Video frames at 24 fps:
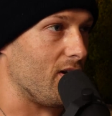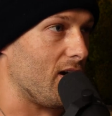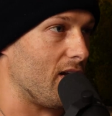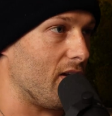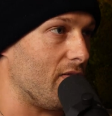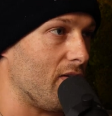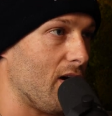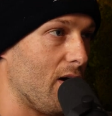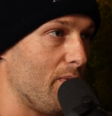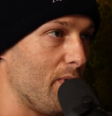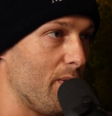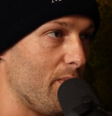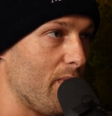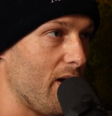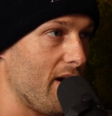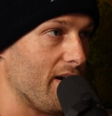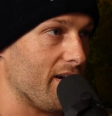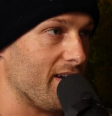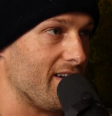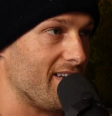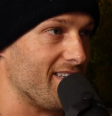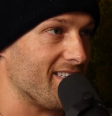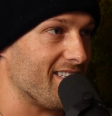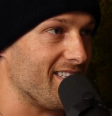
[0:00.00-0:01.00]
a lot of Aubrey
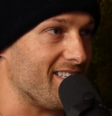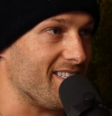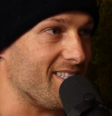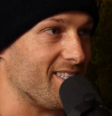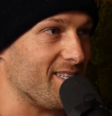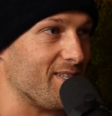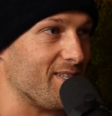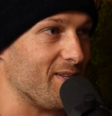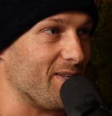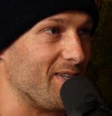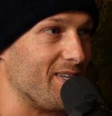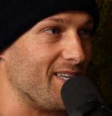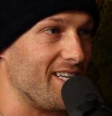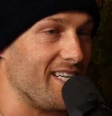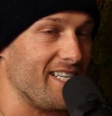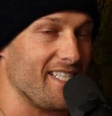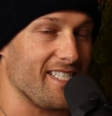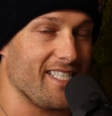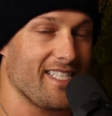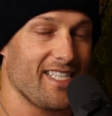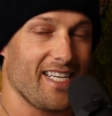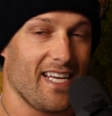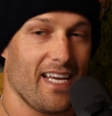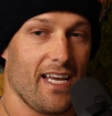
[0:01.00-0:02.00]
Marcus's
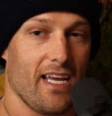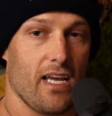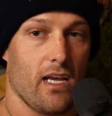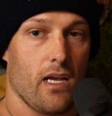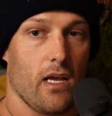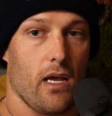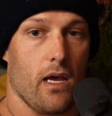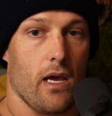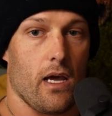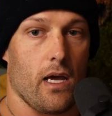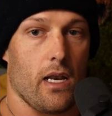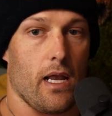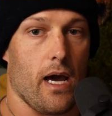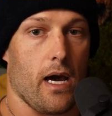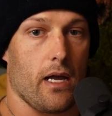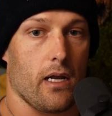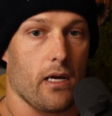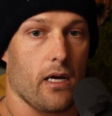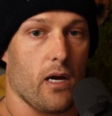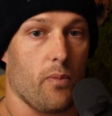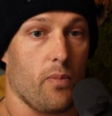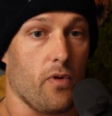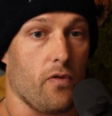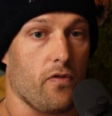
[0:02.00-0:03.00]
stories, and had
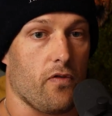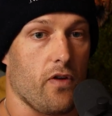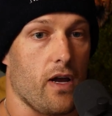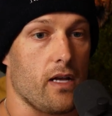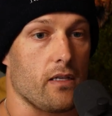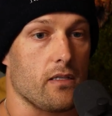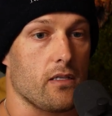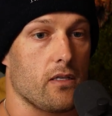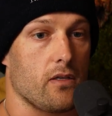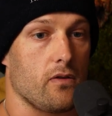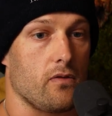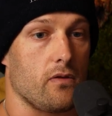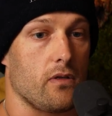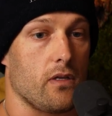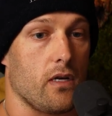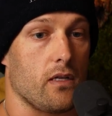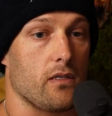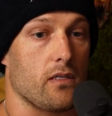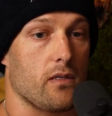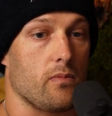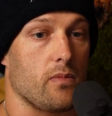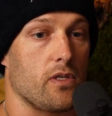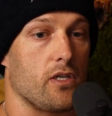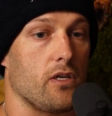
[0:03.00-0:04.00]
a couple friends who'd
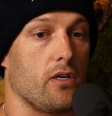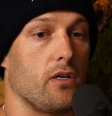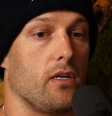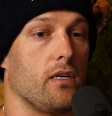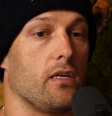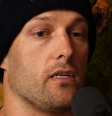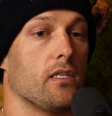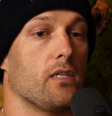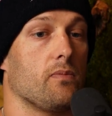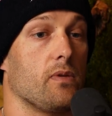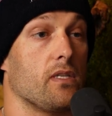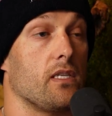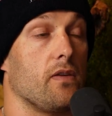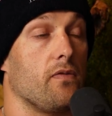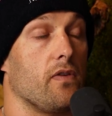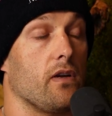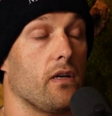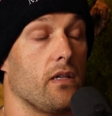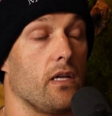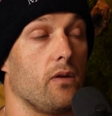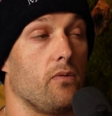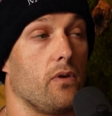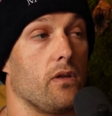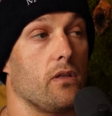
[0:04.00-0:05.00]
done some journeys
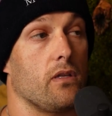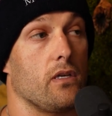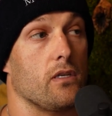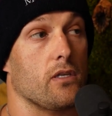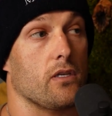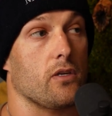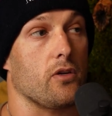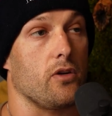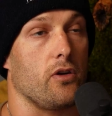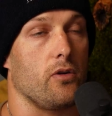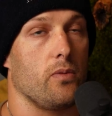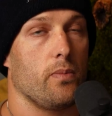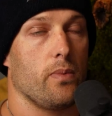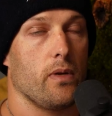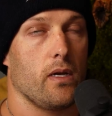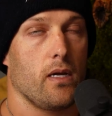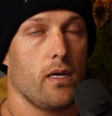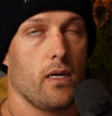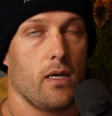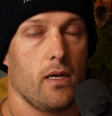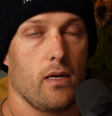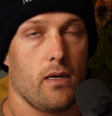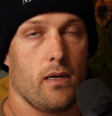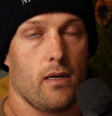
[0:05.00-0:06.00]
specifically with this group.
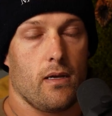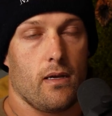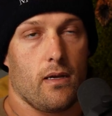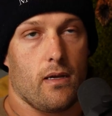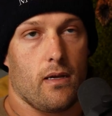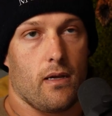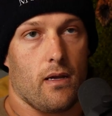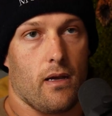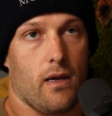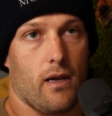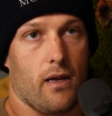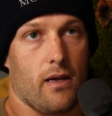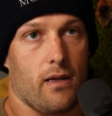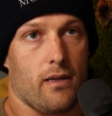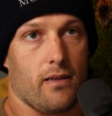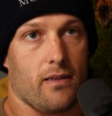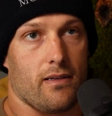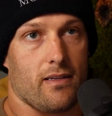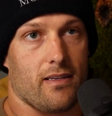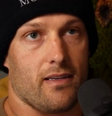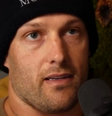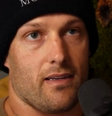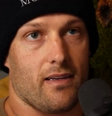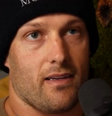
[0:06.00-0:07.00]

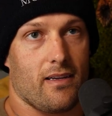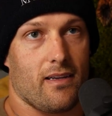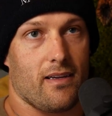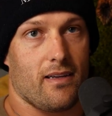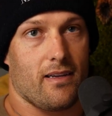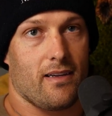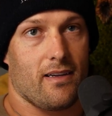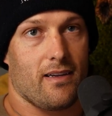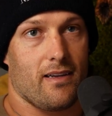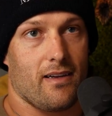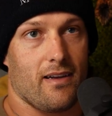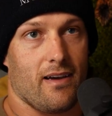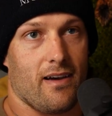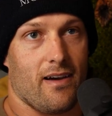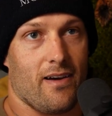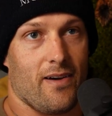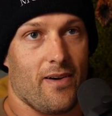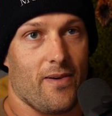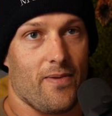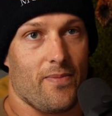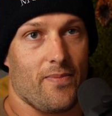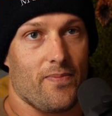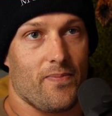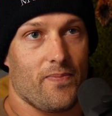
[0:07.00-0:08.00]
And,
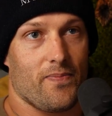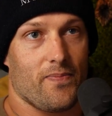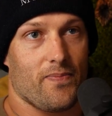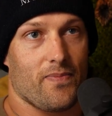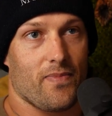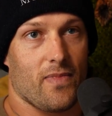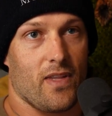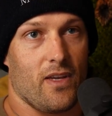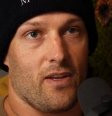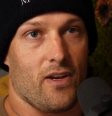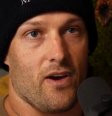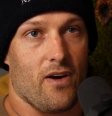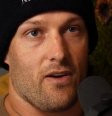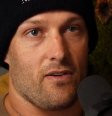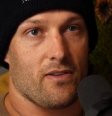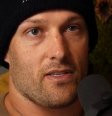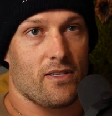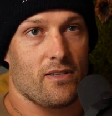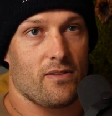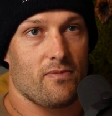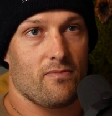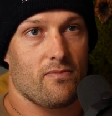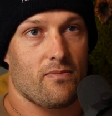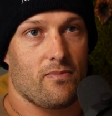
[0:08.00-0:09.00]
I
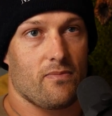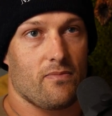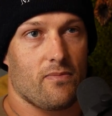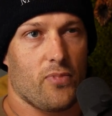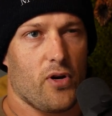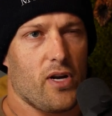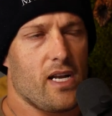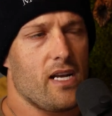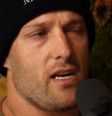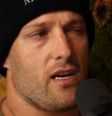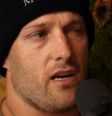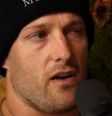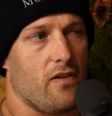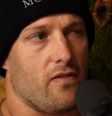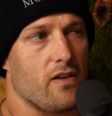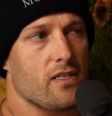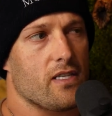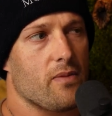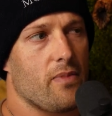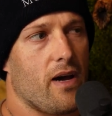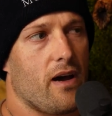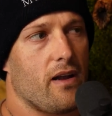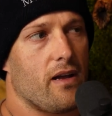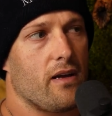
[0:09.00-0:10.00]
was pretty
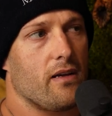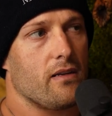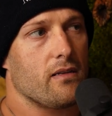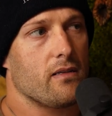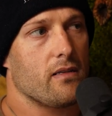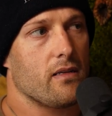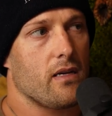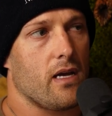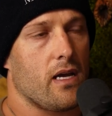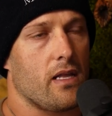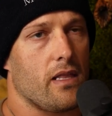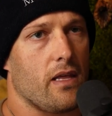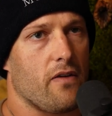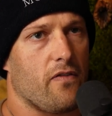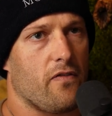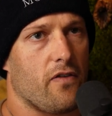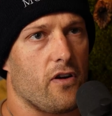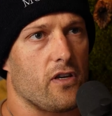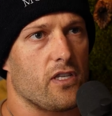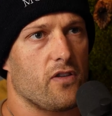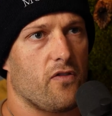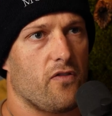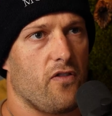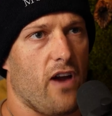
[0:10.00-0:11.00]
nervous about it. And the
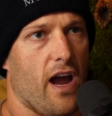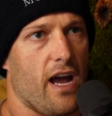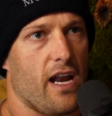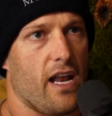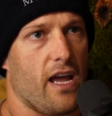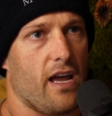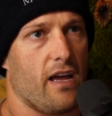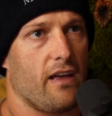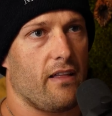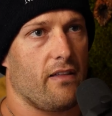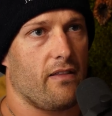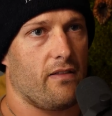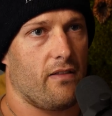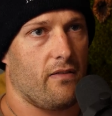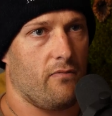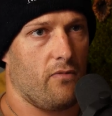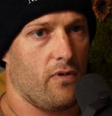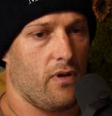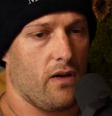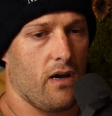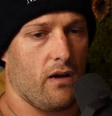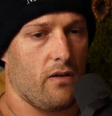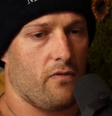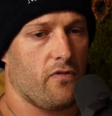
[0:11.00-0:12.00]
first
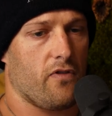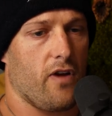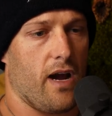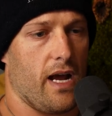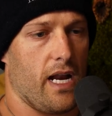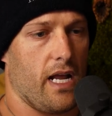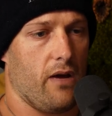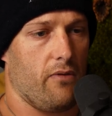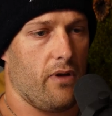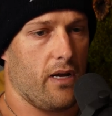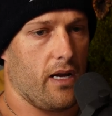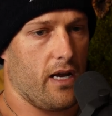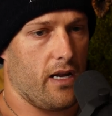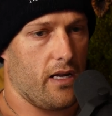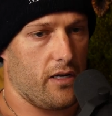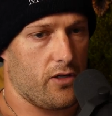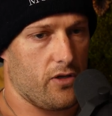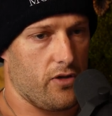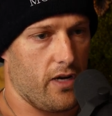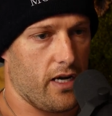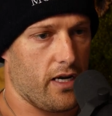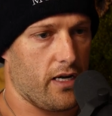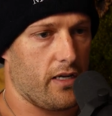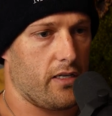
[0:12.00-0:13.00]
on Friday, we kind of
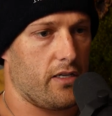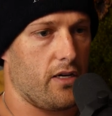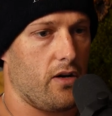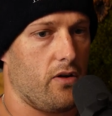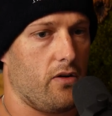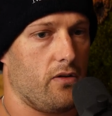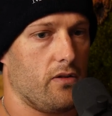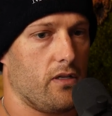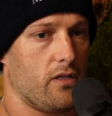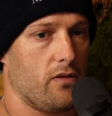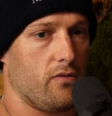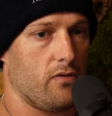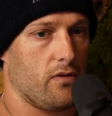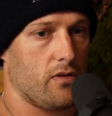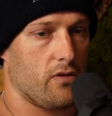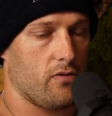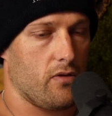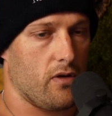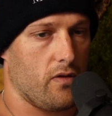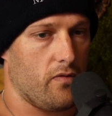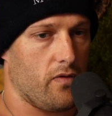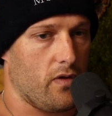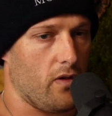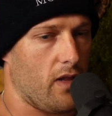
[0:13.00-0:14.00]
drank a dose. It was
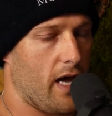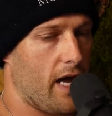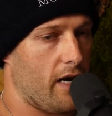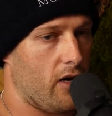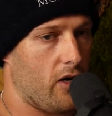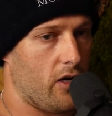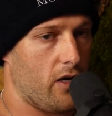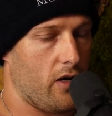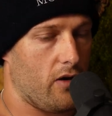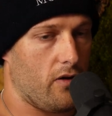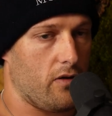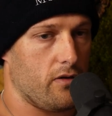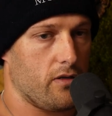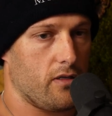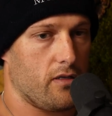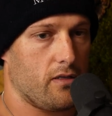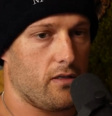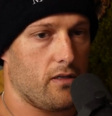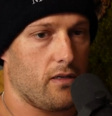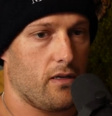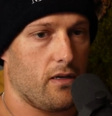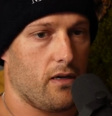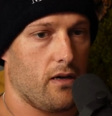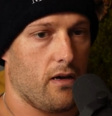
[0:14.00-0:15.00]
sort of a lighter
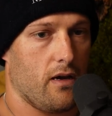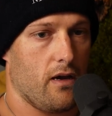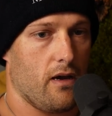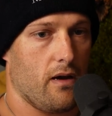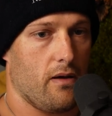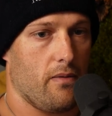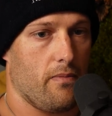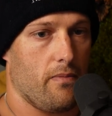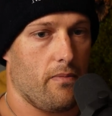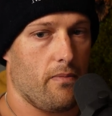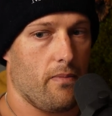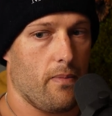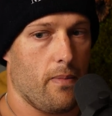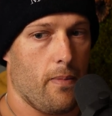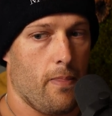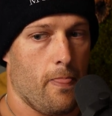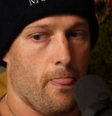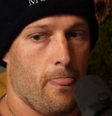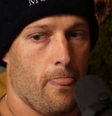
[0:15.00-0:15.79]
dose. And